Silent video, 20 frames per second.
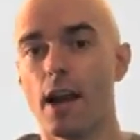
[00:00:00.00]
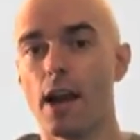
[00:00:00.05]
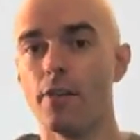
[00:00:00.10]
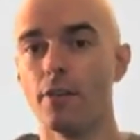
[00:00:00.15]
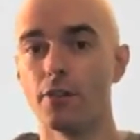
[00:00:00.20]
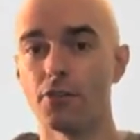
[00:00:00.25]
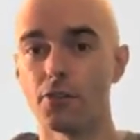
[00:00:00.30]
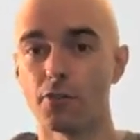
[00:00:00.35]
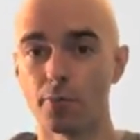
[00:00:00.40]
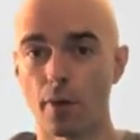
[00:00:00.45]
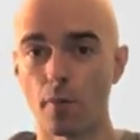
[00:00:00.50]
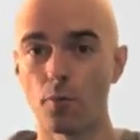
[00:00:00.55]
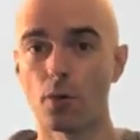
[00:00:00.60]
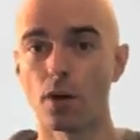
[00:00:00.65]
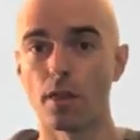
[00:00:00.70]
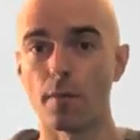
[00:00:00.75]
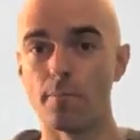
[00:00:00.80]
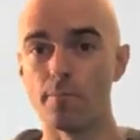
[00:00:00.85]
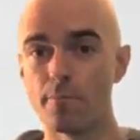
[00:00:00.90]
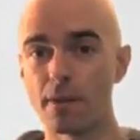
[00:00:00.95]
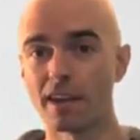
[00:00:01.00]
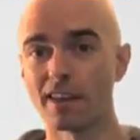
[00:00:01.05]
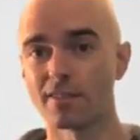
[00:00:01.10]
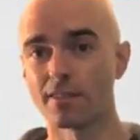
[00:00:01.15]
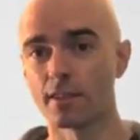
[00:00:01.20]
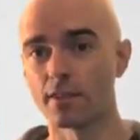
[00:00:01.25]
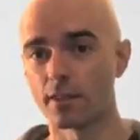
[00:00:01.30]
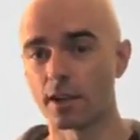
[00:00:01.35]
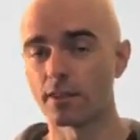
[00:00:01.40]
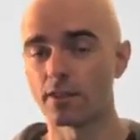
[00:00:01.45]
And this is probably one of the
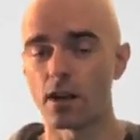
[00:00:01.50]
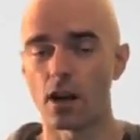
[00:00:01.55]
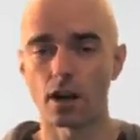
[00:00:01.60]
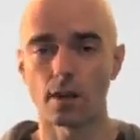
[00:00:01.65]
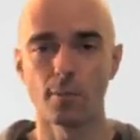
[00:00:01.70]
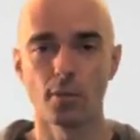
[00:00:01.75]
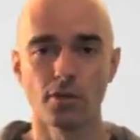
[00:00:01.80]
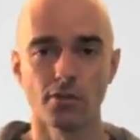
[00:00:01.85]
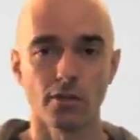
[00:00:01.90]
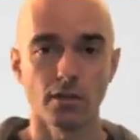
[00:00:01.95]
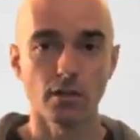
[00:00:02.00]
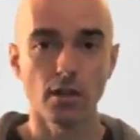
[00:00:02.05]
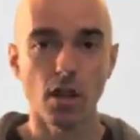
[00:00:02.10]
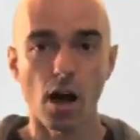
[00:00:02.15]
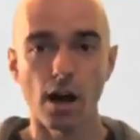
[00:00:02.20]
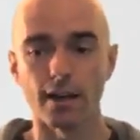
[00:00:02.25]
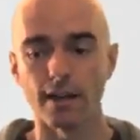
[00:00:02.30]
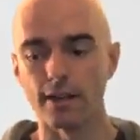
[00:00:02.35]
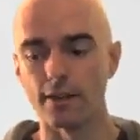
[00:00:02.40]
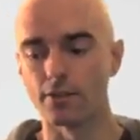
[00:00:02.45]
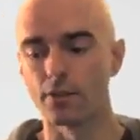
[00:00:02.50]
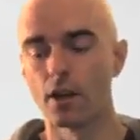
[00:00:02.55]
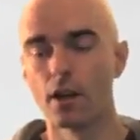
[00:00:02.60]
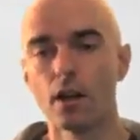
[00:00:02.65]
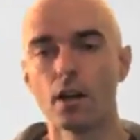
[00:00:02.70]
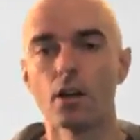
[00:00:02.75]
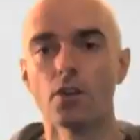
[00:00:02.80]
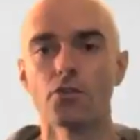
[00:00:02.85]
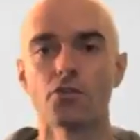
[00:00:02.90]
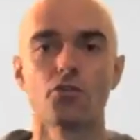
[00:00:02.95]
biggest things, and I talk about this a lot, is
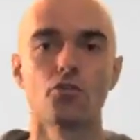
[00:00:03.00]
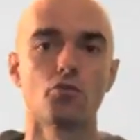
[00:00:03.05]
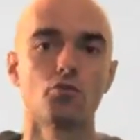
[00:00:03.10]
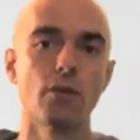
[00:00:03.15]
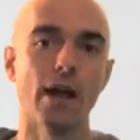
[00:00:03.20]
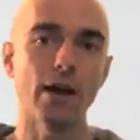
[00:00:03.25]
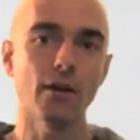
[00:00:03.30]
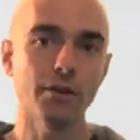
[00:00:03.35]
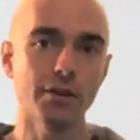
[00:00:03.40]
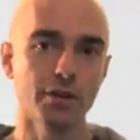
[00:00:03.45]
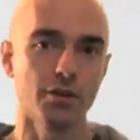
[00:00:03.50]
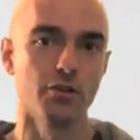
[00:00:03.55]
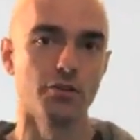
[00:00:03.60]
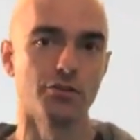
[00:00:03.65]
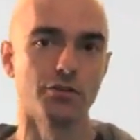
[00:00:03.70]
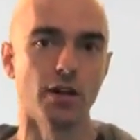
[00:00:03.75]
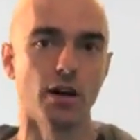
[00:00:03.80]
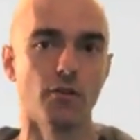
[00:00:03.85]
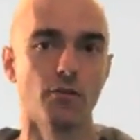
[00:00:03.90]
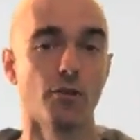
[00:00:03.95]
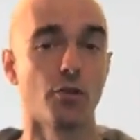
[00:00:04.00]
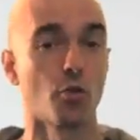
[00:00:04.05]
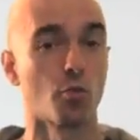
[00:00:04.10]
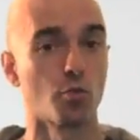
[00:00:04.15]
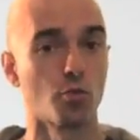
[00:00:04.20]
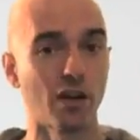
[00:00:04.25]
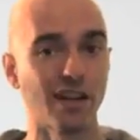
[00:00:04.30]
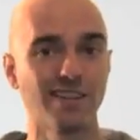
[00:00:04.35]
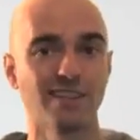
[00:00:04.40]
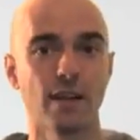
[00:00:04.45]
surrounding yourself with the
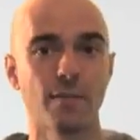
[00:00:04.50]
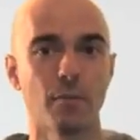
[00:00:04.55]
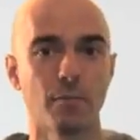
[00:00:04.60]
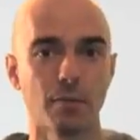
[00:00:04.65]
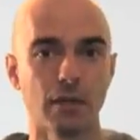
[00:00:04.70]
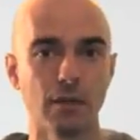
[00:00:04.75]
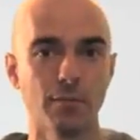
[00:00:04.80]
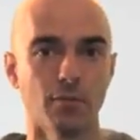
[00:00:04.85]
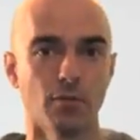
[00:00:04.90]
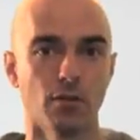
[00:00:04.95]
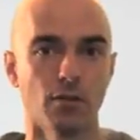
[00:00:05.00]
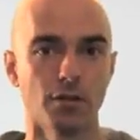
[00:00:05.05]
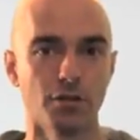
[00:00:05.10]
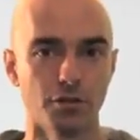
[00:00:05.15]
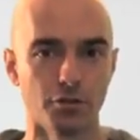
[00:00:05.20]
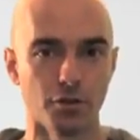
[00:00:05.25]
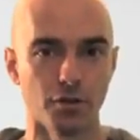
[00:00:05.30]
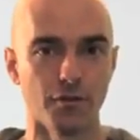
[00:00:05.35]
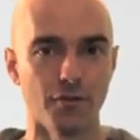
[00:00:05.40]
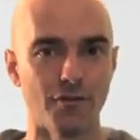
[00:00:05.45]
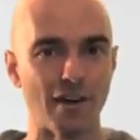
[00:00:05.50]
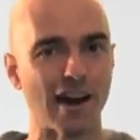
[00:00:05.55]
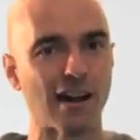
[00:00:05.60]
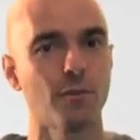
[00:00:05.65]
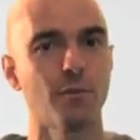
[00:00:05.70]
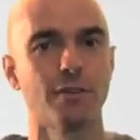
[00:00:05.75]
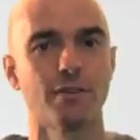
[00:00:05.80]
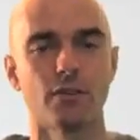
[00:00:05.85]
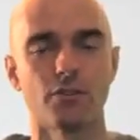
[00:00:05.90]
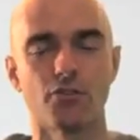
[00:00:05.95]
right type of people. Your
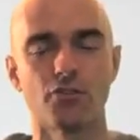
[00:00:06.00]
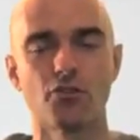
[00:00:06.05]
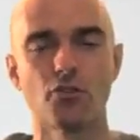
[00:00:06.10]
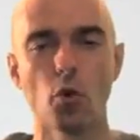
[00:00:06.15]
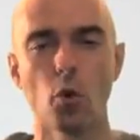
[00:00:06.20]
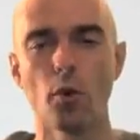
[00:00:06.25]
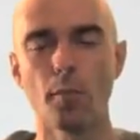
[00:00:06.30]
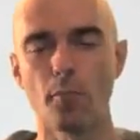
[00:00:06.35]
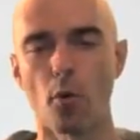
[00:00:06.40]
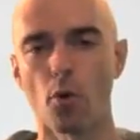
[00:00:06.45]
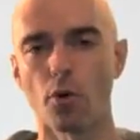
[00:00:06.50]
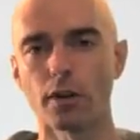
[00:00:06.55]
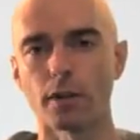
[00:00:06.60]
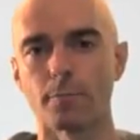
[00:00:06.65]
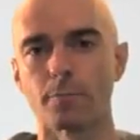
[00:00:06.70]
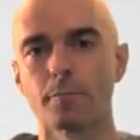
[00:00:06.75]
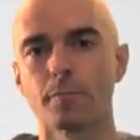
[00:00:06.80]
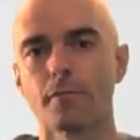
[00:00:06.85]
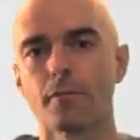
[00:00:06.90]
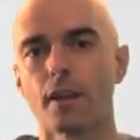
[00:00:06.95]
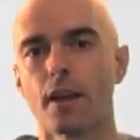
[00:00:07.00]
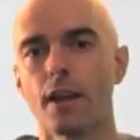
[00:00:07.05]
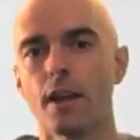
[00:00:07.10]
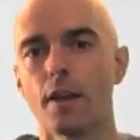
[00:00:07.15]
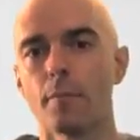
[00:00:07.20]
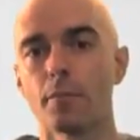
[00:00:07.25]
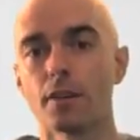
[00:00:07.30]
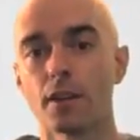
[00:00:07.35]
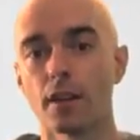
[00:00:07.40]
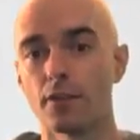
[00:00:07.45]
environment is so important
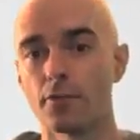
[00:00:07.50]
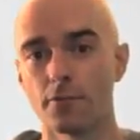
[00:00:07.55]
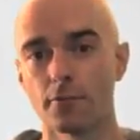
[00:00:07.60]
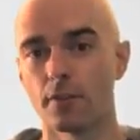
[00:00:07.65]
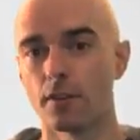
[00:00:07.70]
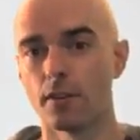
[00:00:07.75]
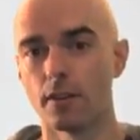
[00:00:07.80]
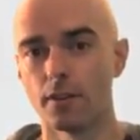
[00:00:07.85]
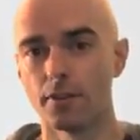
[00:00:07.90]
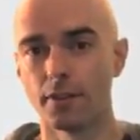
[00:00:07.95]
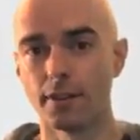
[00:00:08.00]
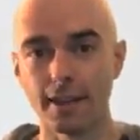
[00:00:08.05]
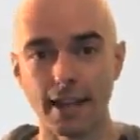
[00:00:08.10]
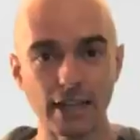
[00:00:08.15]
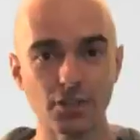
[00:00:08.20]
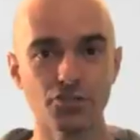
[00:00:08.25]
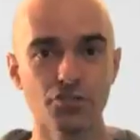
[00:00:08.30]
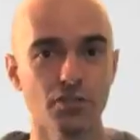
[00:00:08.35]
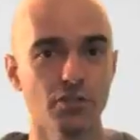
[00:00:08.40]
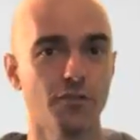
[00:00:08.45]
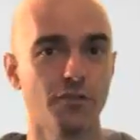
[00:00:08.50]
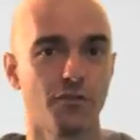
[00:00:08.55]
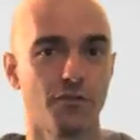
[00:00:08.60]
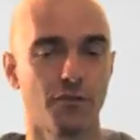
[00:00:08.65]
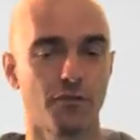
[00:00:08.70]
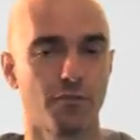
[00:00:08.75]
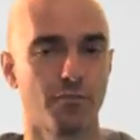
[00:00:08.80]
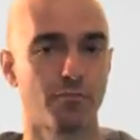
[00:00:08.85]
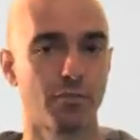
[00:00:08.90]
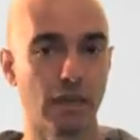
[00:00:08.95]
because the nature
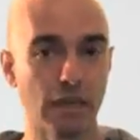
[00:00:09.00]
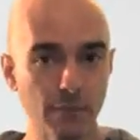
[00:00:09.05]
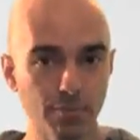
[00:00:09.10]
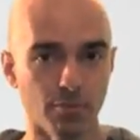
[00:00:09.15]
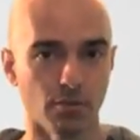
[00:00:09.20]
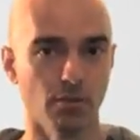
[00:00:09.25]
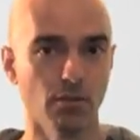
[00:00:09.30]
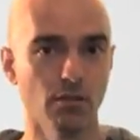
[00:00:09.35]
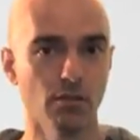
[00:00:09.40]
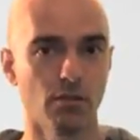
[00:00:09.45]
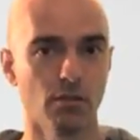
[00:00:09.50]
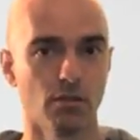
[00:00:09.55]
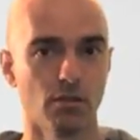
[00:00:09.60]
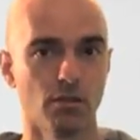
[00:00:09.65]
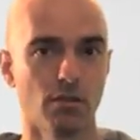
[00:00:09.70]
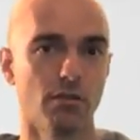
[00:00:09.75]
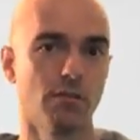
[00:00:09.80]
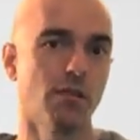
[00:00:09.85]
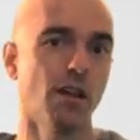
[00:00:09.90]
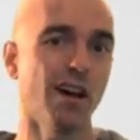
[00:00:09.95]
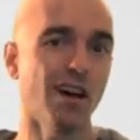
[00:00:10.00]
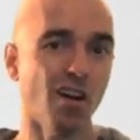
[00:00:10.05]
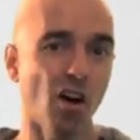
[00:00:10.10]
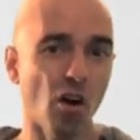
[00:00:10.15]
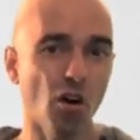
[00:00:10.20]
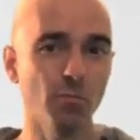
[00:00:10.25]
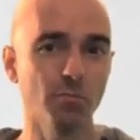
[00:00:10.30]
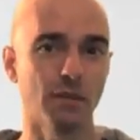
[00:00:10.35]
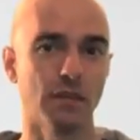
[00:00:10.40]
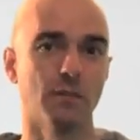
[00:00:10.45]
of people, not
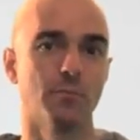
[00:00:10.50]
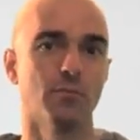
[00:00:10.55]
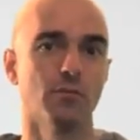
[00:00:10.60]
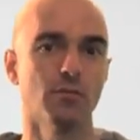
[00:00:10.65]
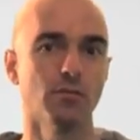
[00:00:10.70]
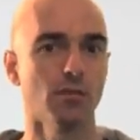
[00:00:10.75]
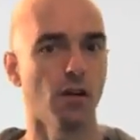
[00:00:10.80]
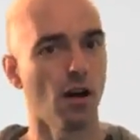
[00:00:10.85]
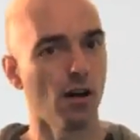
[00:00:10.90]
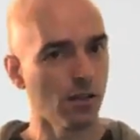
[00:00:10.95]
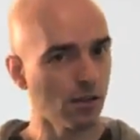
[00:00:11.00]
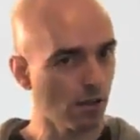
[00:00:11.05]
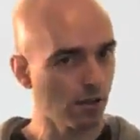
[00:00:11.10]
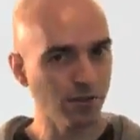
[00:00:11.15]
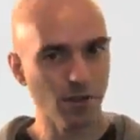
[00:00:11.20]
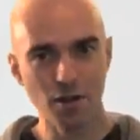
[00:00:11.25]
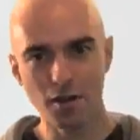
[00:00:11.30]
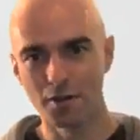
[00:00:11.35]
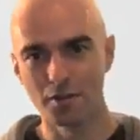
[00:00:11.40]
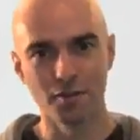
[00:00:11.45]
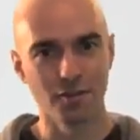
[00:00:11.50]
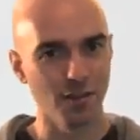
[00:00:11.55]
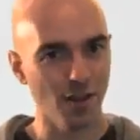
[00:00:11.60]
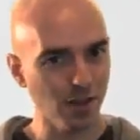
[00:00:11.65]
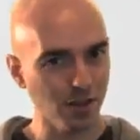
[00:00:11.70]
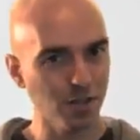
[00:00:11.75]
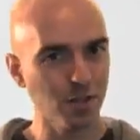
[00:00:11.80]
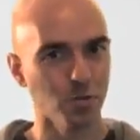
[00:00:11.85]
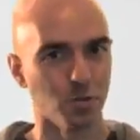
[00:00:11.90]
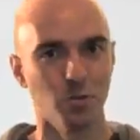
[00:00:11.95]
all people,
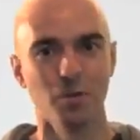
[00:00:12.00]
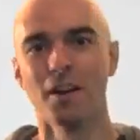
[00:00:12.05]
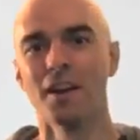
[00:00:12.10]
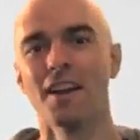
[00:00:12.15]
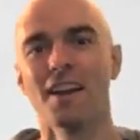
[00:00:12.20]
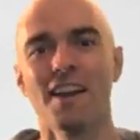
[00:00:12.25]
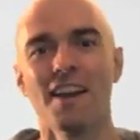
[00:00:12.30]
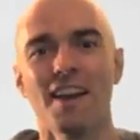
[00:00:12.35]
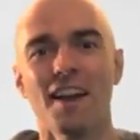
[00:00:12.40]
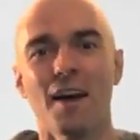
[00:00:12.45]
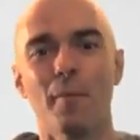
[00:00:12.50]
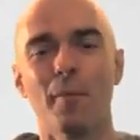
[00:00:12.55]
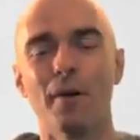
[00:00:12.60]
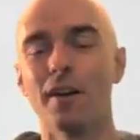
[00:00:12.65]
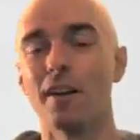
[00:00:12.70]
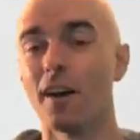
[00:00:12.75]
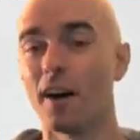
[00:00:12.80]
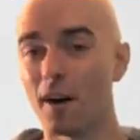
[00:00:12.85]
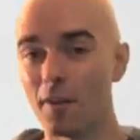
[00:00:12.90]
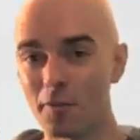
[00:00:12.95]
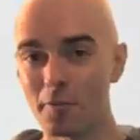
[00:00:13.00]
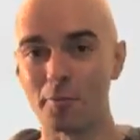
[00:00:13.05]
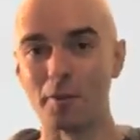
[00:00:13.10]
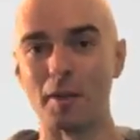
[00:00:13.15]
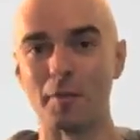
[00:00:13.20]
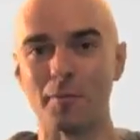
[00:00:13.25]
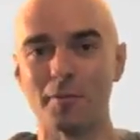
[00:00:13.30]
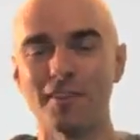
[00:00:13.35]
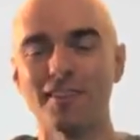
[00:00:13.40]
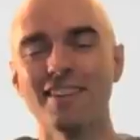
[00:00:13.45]
not you, but other
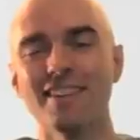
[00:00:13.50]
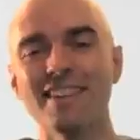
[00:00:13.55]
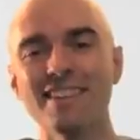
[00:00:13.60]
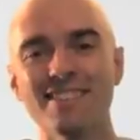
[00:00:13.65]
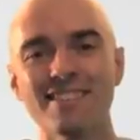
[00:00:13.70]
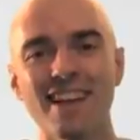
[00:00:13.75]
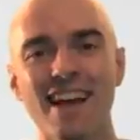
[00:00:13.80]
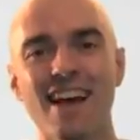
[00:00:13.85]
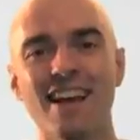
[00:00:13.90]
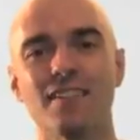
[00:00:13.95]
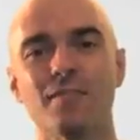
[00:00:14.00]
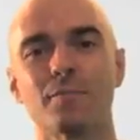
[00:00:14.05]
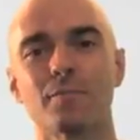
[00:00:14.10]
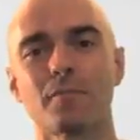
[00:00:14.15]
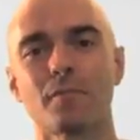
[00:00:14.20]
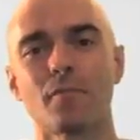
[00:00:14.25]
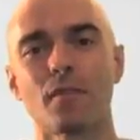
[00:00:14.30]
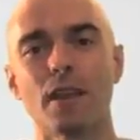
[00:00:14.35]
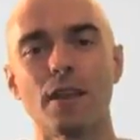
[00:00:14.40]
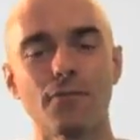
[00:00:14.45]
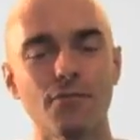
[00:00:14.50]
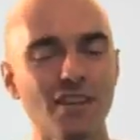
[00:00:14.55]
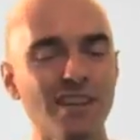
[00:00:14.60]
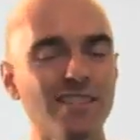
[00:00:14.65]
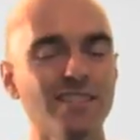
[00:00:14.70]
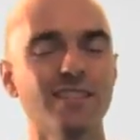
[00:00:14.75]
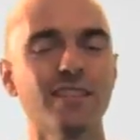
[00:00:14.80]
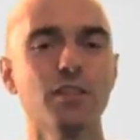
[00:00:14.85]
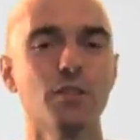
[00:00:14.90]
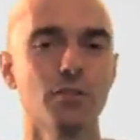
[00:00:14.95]
people, is that if
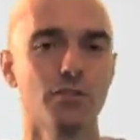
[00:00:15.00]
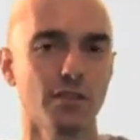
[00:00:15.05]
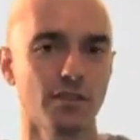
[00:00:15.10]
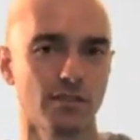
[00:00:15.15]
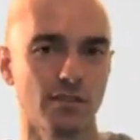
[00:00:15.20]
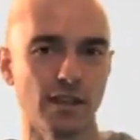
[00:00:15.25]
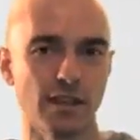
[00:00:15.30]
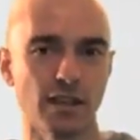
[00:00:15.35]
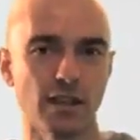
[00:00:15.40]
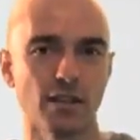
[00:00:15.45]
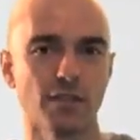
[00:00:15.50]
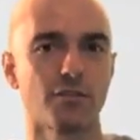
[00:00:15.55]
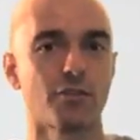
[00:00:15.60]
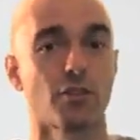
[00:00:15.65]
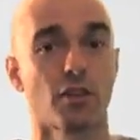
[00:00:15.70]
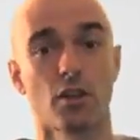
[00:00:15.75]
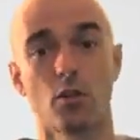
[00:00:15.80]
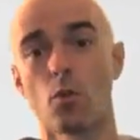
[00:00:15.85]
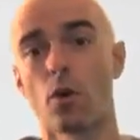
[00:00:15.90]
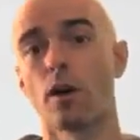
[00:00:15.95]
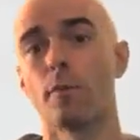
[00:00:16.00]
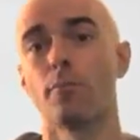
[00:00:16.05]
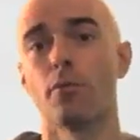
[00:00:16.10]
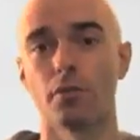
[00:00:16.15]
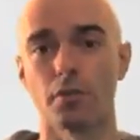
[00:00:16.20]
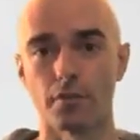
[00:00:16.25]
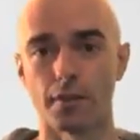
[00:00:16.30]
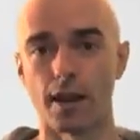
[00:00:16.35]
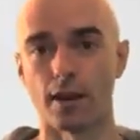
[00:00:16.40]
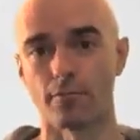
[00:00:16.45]
they see you succeeding, they're going to want to
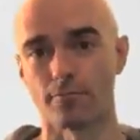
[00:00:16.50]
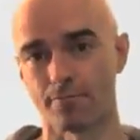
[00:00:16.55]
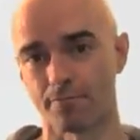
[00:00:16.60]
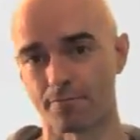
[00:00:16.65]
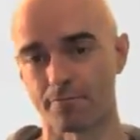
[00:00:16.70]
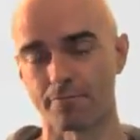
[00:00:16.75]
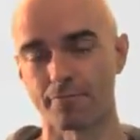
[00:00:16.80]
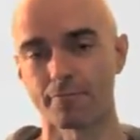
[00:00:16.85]
pull you down.